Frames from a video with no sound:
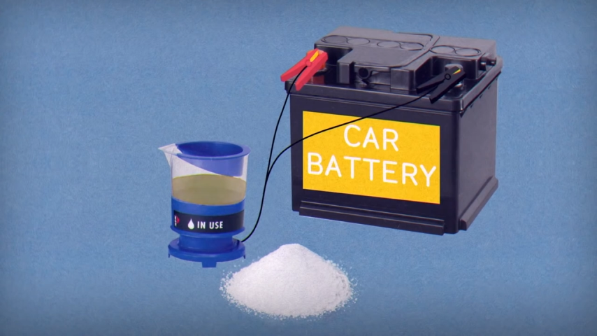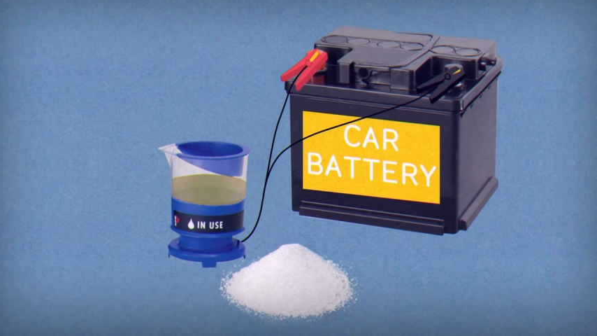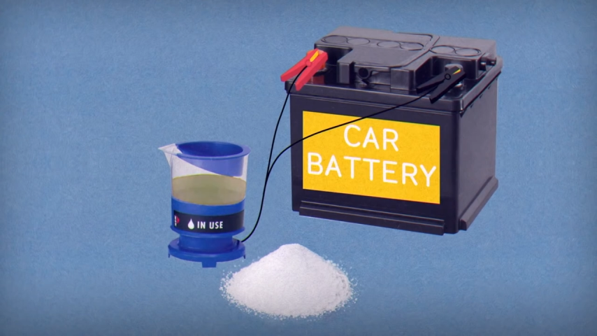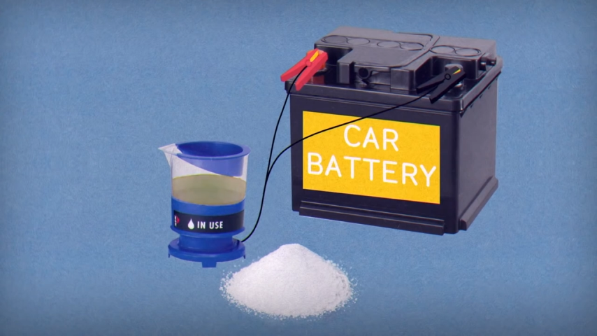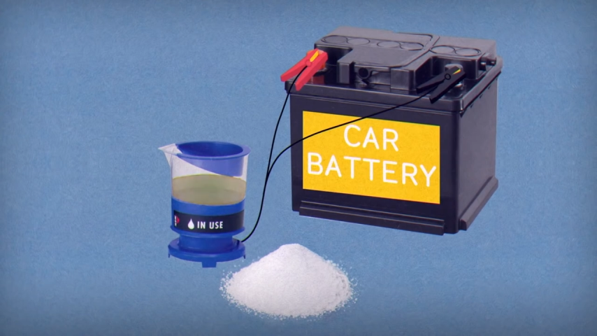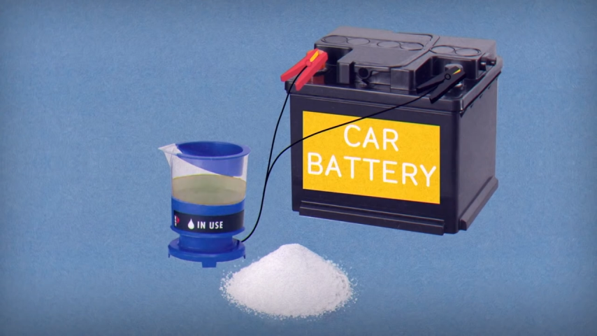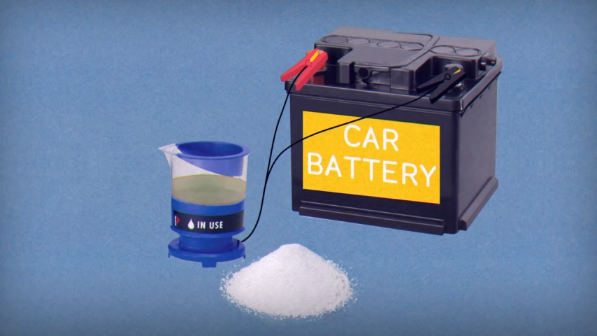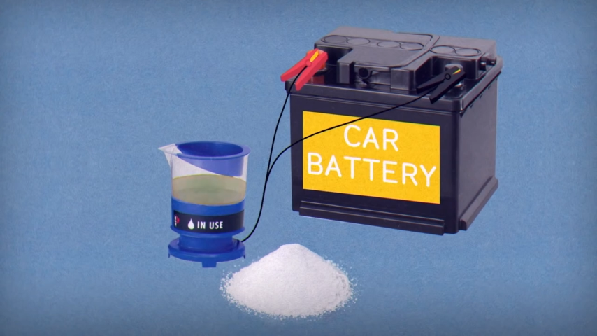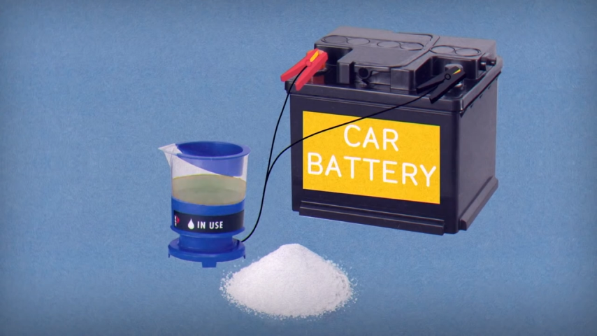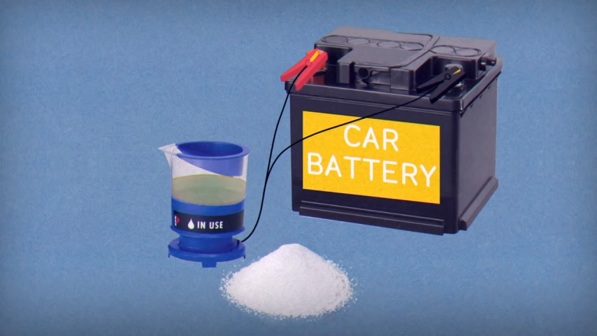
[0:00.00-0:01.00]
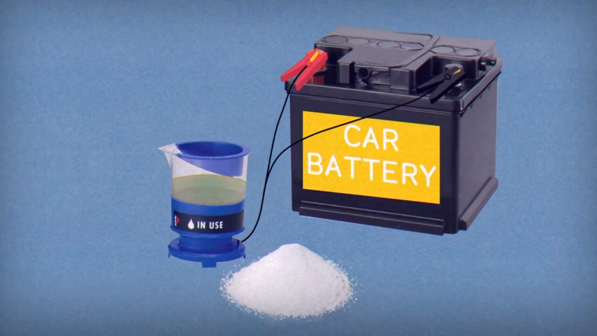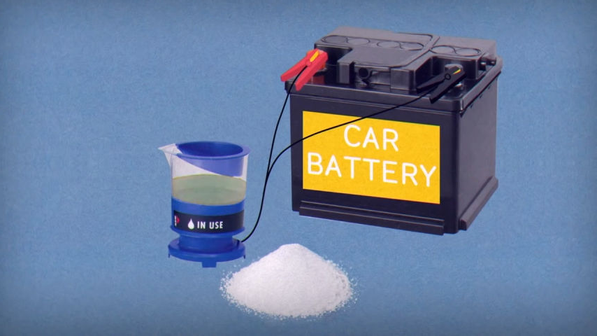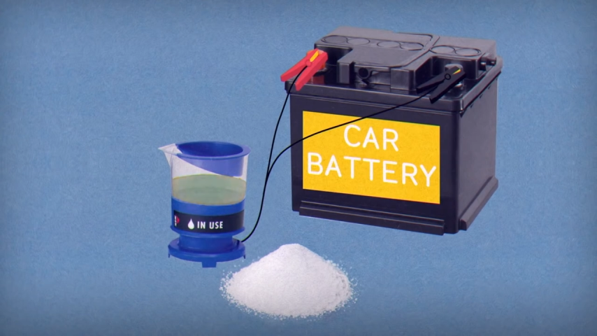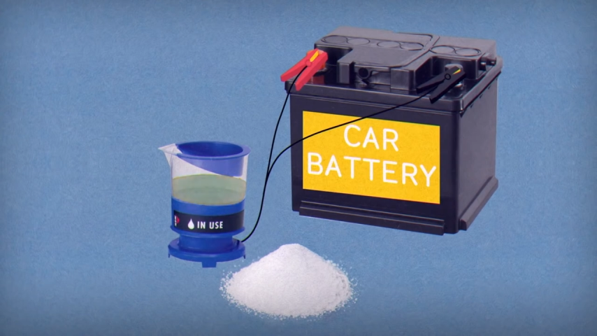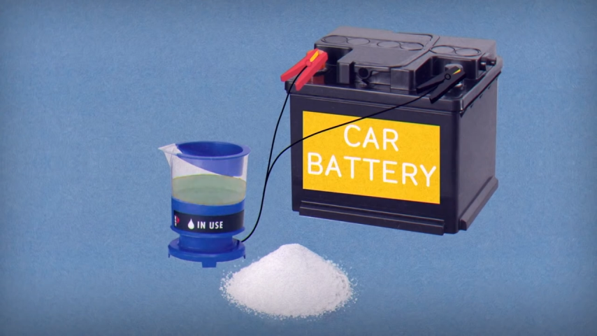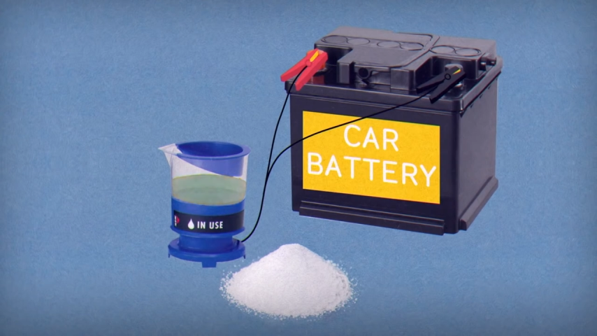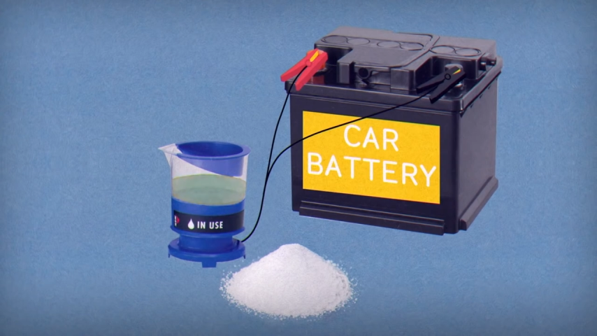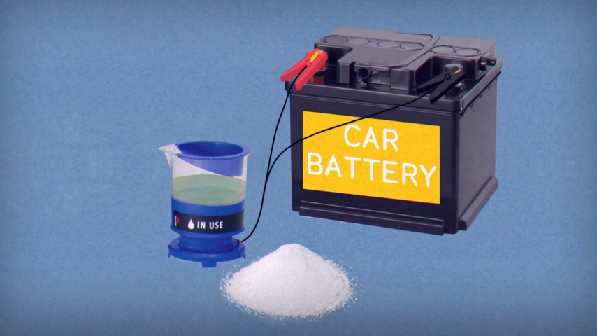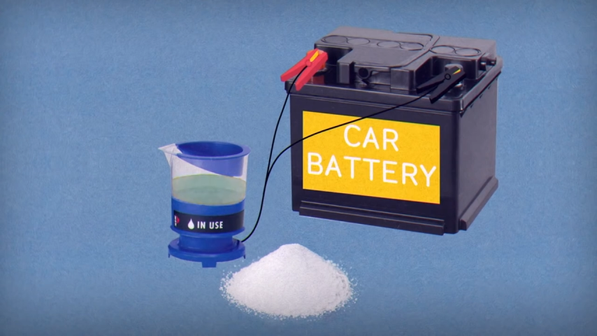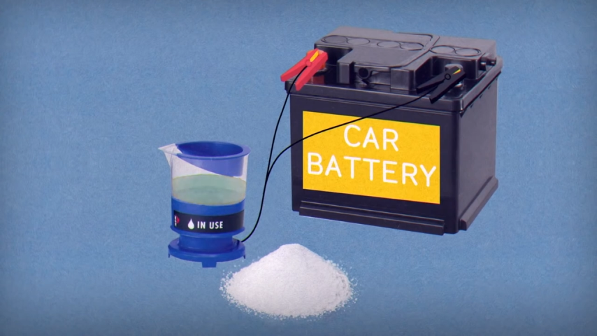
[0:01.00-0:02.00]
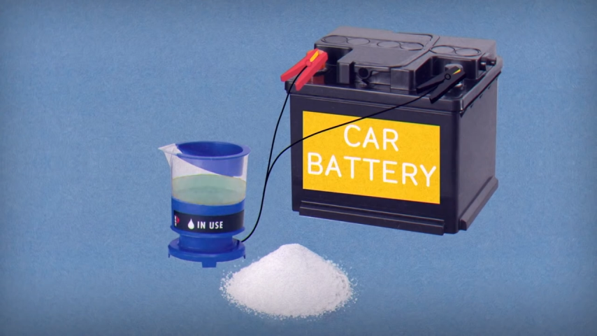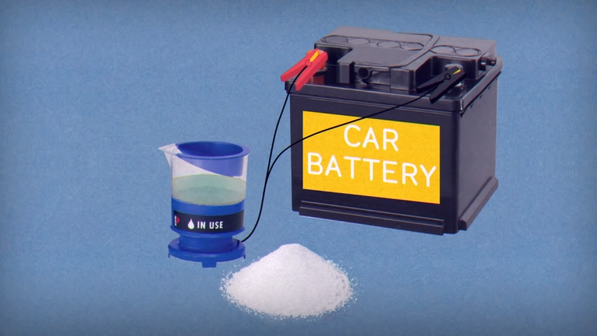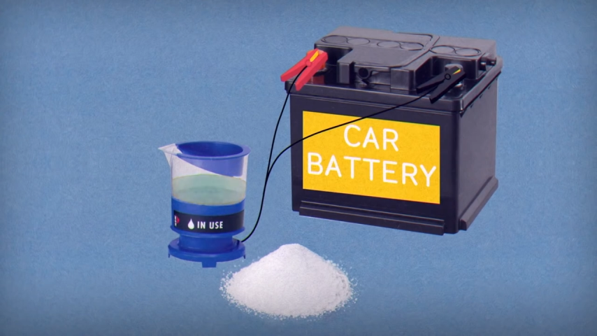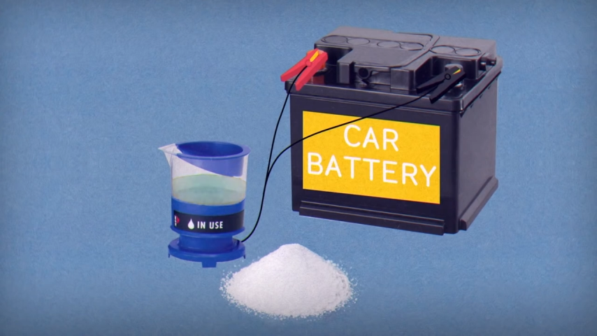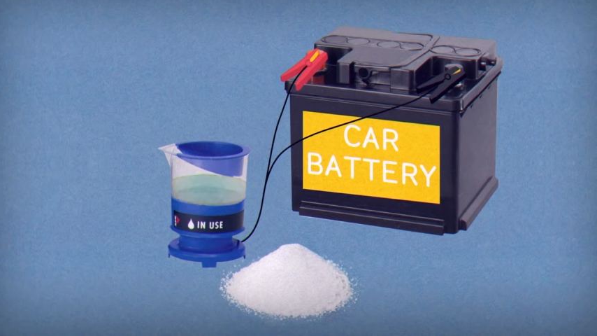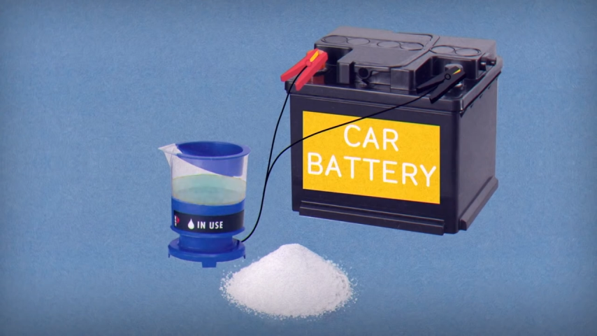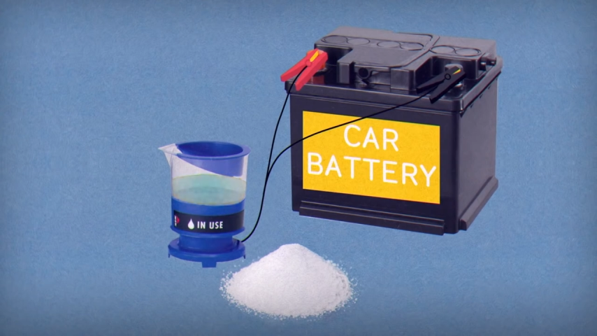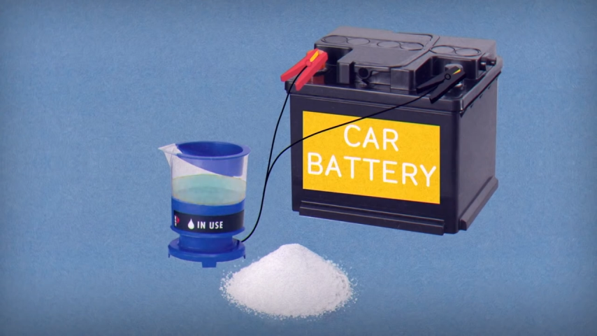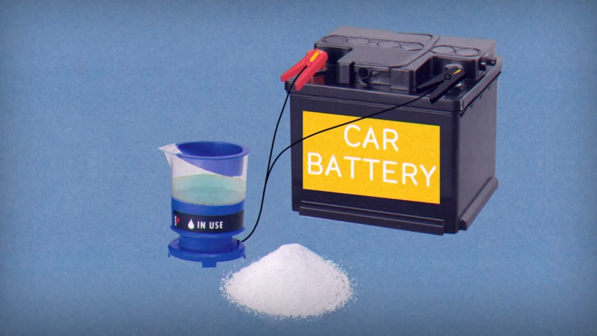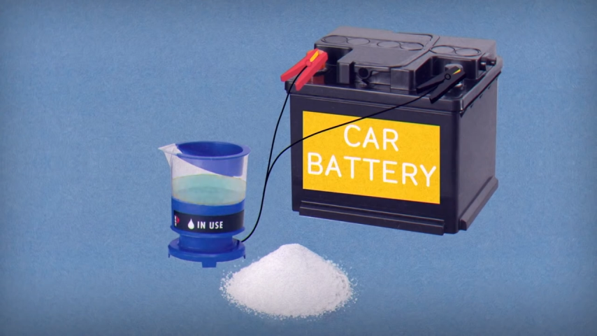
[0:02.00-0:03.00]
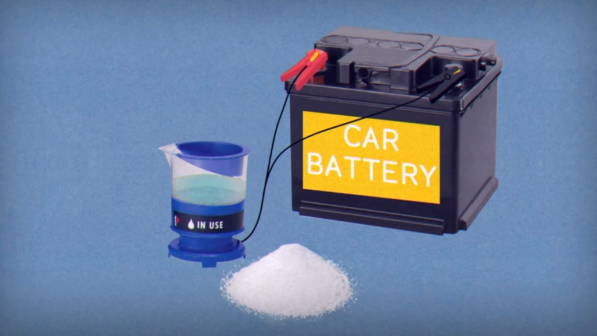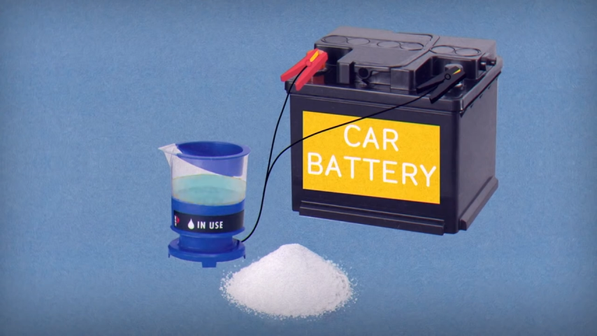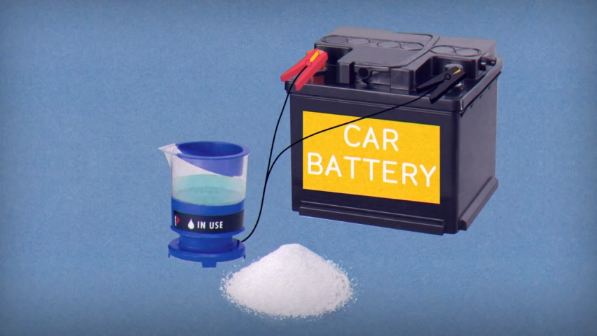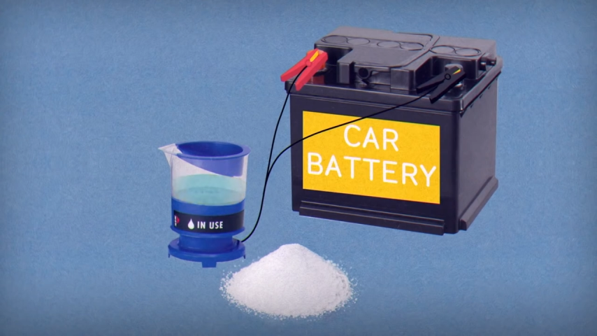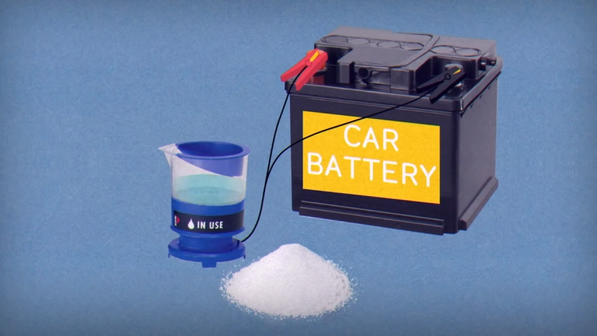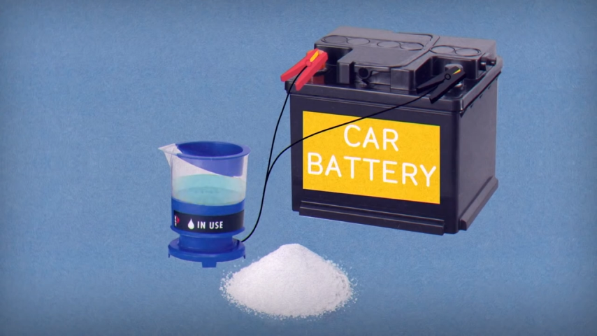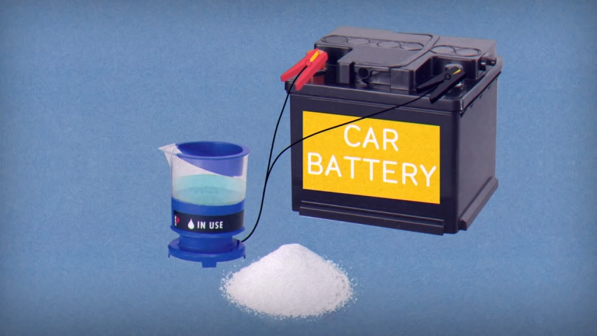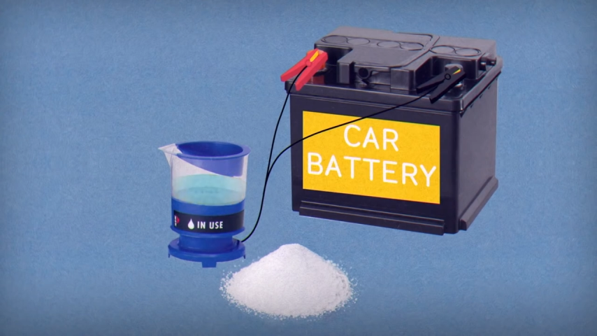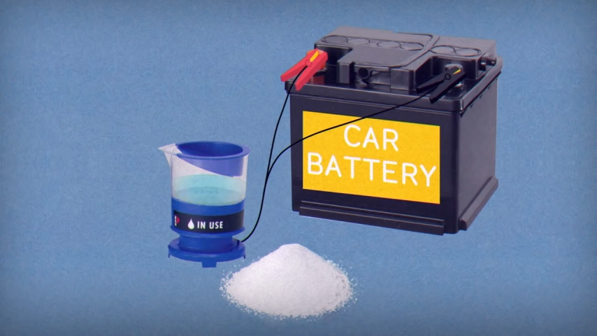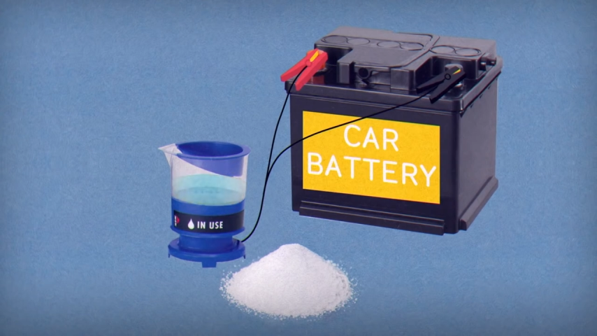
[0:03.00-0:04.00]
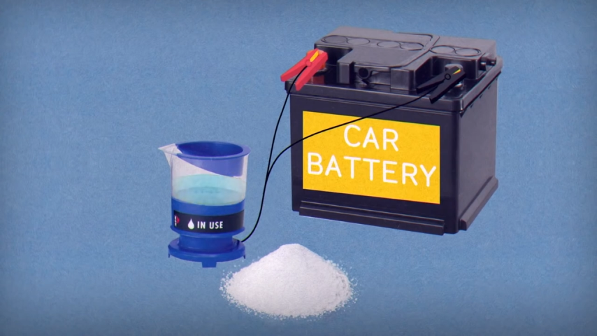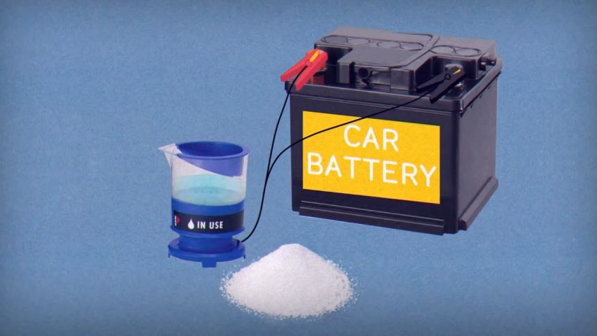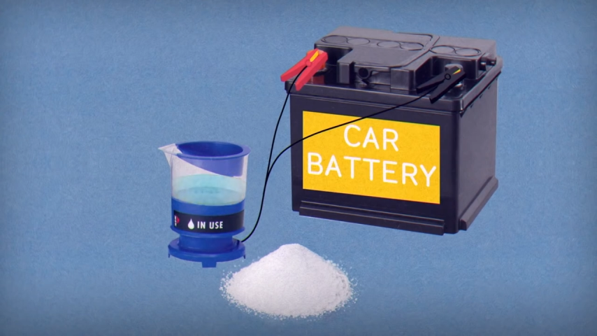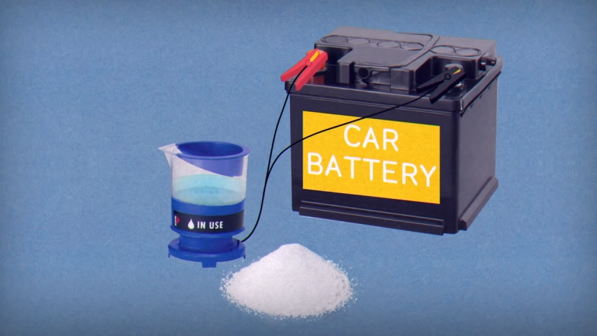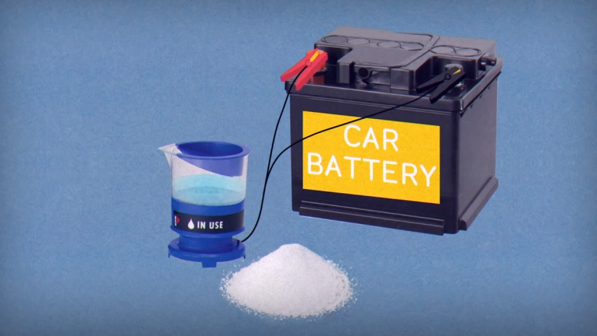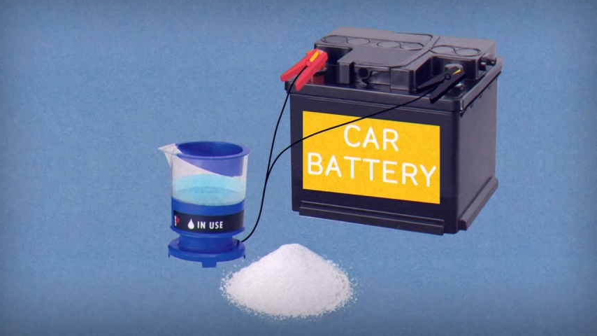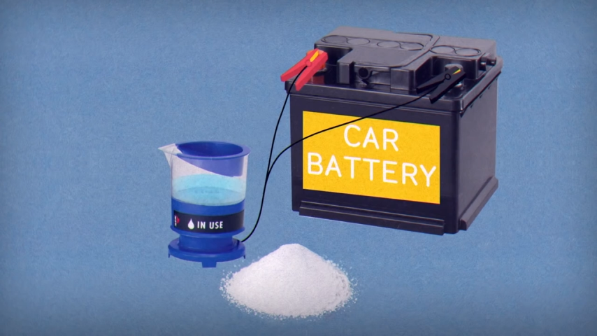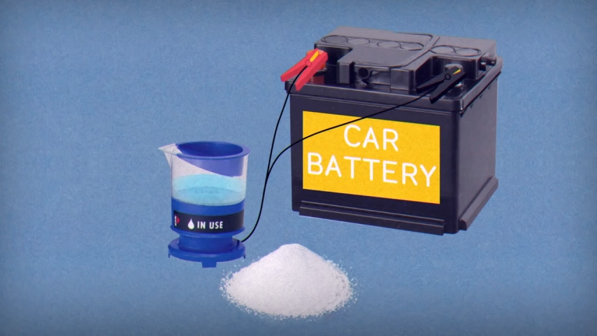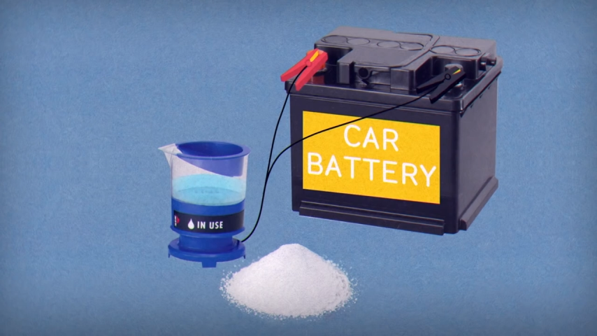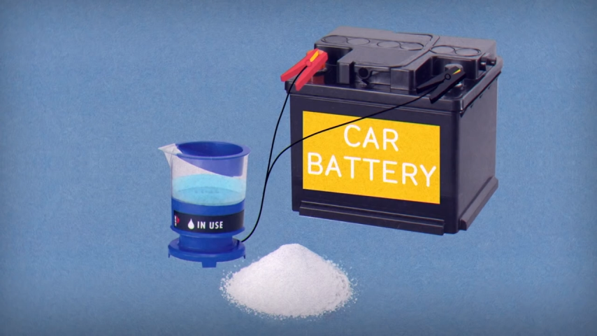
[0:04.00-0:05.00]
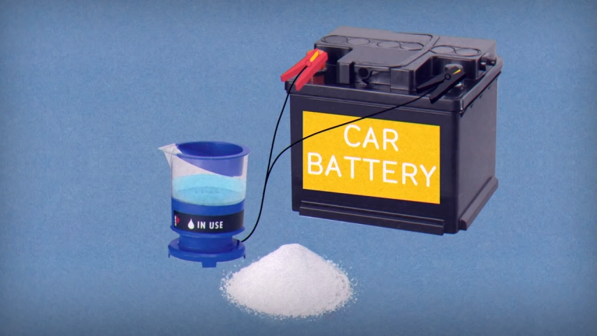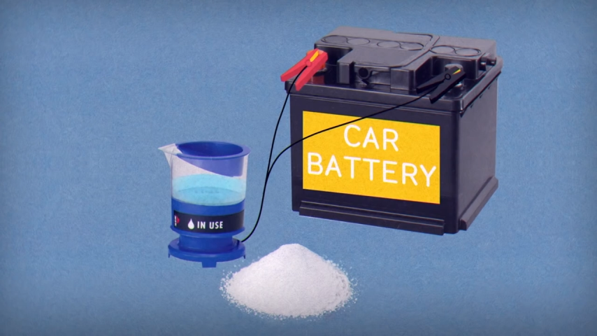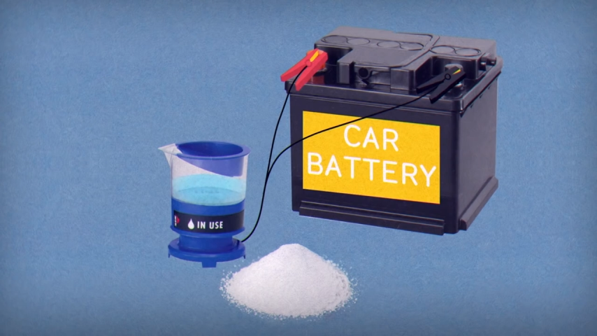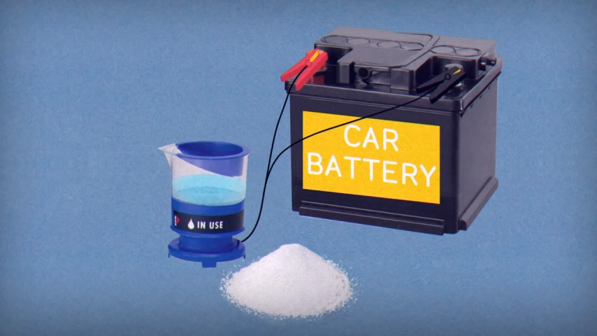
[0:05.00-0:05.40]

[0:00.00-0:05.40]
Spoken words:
No face is visible, so there are no lips to read.